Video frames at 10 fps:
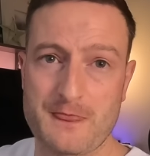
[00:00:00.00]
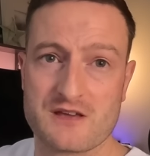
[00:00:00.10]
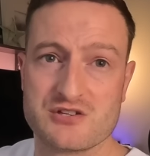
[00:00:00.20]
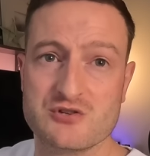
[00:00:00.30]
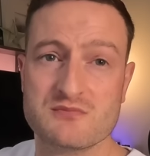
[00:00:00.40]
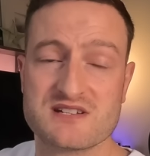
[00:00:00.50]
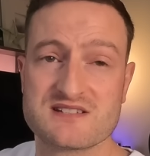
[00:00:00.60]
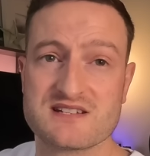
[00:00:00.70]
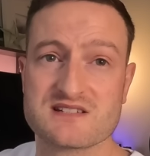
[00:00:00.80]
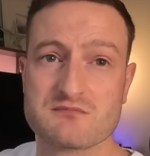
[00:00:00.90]

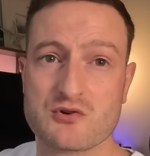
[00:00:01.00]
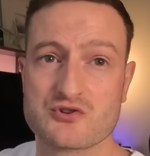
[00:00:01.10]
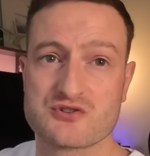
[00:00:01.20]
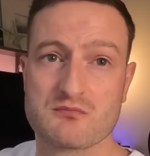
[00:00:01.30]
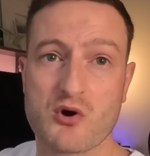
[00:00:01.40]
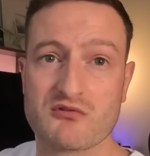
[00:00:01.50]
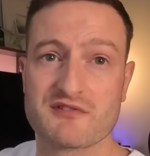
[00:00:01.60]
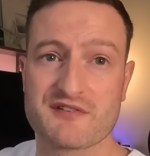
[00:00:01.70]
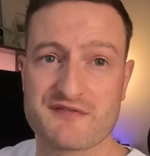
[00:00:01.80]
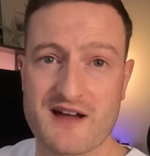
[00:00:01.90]
Humidity is much more
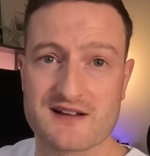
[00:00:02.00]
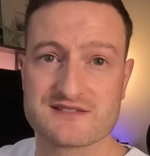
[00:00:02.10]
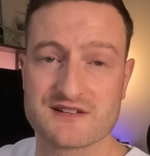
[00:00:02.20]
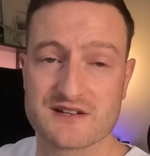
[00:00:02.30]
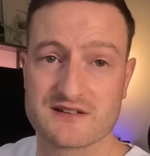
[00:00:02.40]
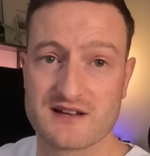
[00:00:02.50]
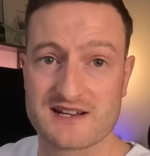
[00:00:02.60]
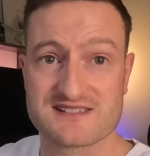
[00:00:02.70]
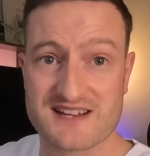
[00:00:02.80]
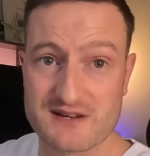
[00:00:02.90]
of a factor, and
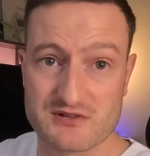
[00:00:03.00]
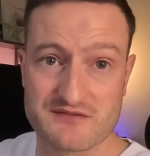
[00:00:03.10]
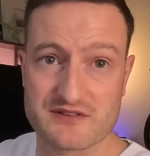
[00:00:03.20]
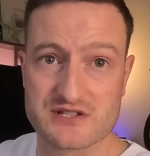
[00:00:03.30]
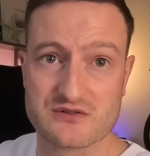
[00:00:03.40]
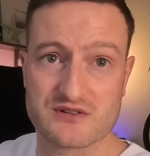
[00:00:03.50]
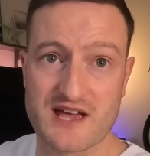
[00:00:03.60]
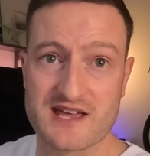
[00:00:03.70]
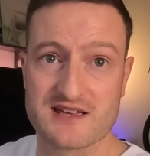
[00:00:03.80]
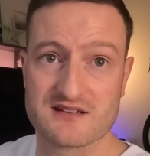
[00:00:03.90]
as anyone in the
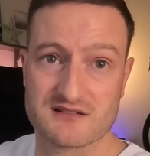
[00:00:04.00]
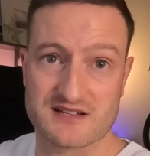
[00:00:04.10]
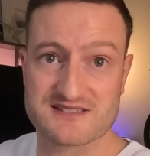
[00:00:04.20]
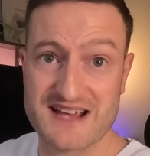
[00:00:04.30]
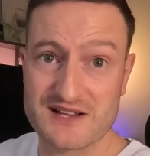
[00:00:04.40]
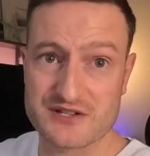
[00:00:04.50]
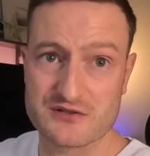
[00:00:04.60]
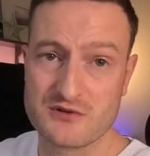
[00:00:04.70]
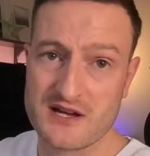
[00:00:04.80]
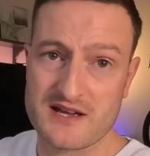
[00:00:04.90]
UK can tell
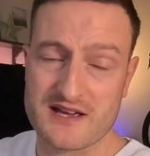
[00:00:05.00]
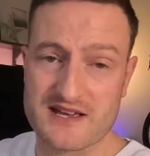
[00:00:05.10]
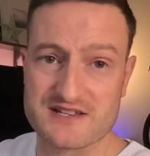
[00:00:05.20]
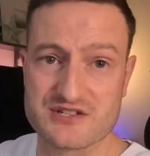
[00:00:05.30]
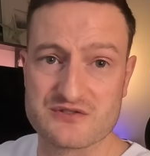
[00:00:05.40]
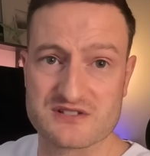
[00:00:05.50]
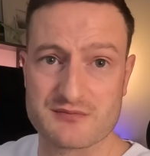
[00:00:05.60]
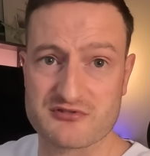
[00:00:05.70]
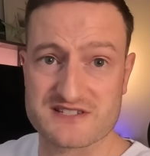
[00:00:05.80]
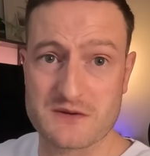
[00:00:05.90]
you, it's usually
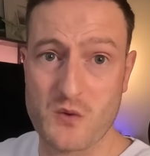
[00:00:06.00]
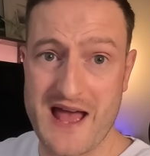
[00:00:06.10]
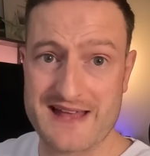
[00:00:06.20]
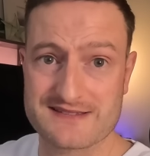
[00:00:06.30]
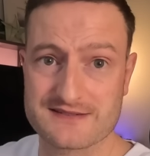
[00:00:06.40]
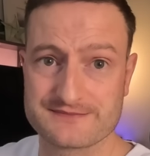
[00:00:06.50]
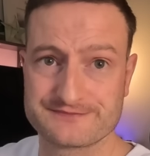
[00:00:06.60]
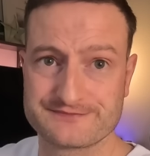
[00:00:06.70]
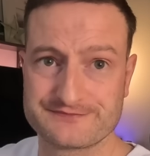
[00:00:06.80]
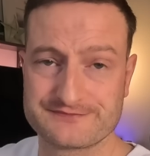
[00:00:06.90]
pretty wet.
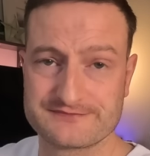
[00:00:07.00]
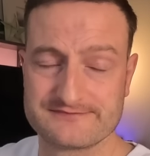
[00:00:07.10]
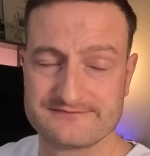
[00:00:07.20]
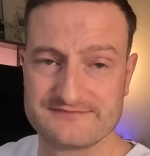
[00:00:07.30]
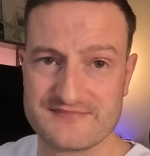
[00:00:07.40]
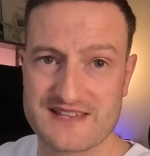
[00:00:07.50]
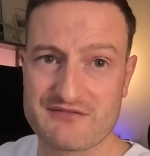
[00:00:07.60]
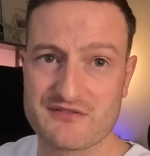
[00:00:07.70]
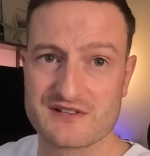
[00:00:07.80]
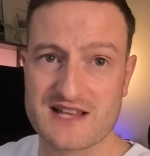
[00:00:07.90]

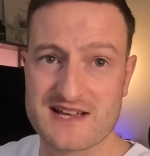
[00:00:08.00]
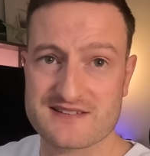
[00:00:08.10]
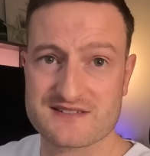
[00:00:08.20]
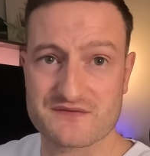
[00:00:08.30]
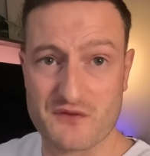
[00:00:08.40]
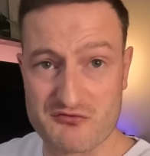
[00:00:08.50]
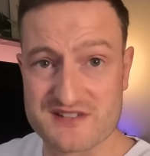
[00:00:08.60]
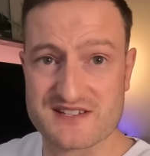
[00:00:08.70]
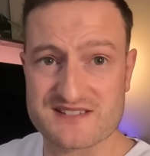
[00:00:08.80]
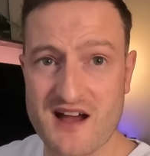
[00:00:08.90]
Nevertheless, the
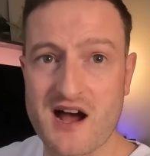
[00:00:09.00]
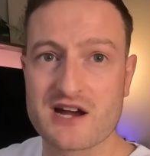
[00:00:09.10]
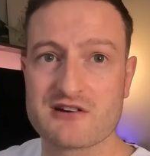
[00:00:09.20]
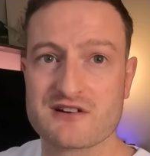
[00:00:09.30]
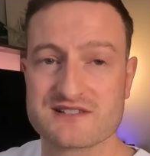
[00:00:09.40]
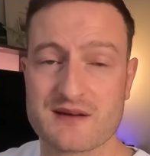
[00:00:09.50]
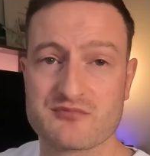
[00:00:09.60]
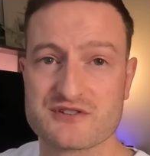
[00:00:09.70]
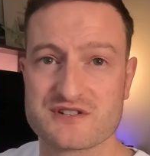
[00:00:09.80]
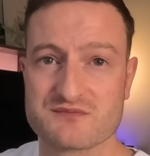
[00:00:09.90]
risk is higher at
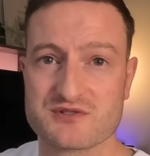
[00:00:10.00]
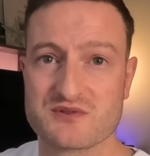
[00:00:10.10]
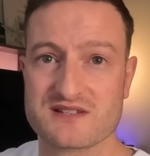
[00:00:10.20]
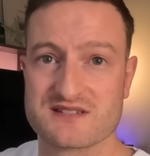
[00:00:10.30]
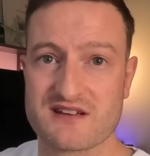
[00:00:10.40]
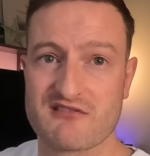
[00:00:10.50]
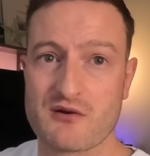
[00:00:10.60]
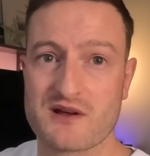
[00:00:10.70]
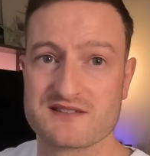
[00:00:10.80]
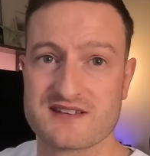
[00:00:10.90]
temperatures between
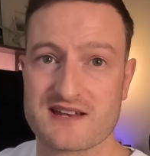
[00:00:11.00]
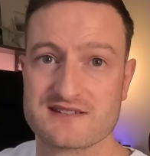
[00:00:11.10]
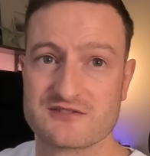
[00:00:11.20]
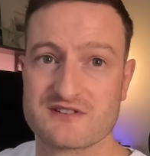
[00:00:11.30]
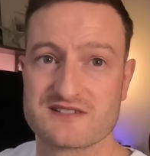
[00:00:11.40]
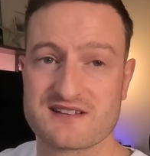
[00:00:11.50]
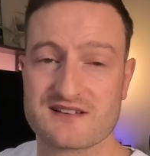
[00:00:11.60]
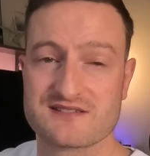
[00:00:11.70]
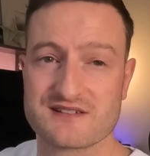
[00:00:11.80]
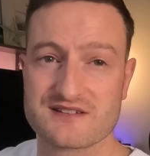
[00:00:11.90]
0 and 10 degrees
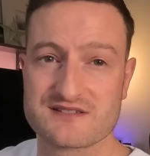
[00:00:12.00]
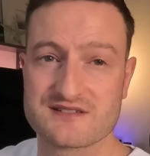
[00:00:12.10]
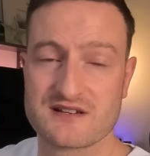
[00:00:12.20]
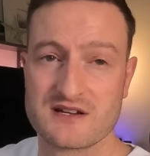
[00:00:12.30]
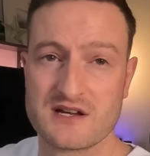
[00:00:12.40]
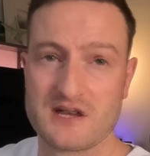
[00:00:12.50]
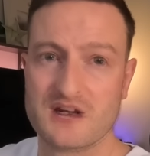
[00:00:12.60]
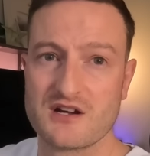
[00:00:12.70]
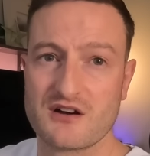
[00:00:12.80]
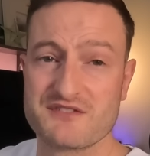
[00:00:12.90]
Celsius.
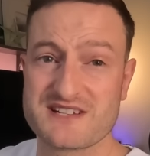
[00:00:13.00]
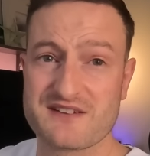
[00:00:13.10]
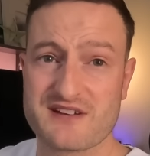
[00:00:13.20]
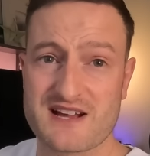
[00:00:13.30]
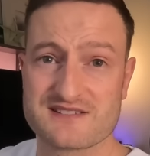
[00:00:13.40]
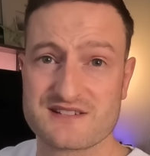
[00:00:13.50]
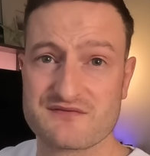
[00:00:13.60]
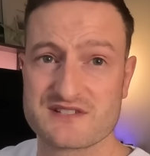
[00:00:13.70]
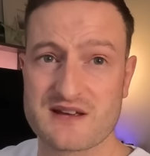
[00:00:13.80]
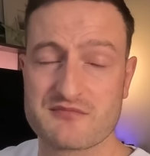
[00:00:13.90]
On the day of the accident,
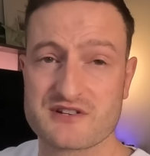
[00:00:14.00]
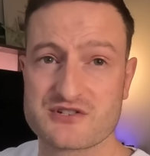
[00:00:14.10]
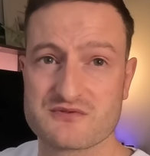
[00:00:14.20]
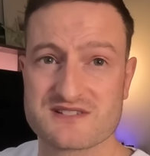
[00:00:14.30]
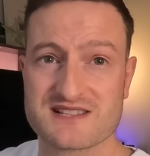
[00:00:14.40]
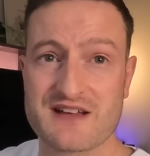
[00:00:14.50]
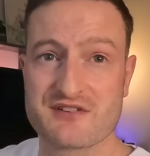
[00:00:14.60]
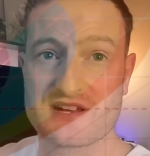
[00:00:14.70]
the temperature was 11